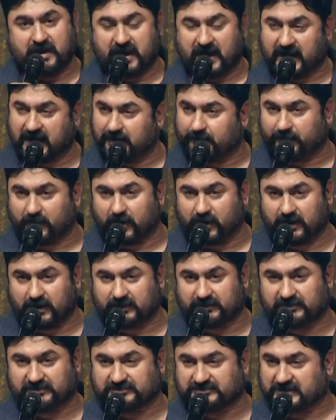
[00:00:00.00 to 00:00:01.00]
help
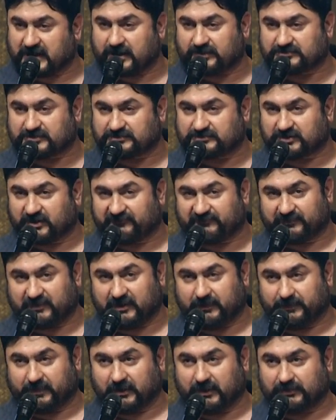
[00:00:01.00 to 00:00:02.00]
all these thousands of
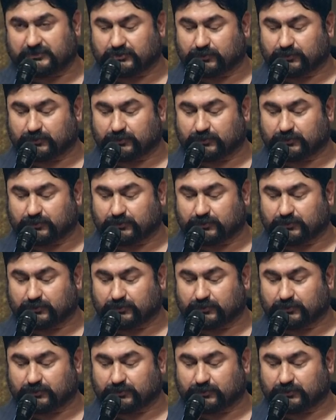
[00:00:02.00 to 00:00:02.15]
people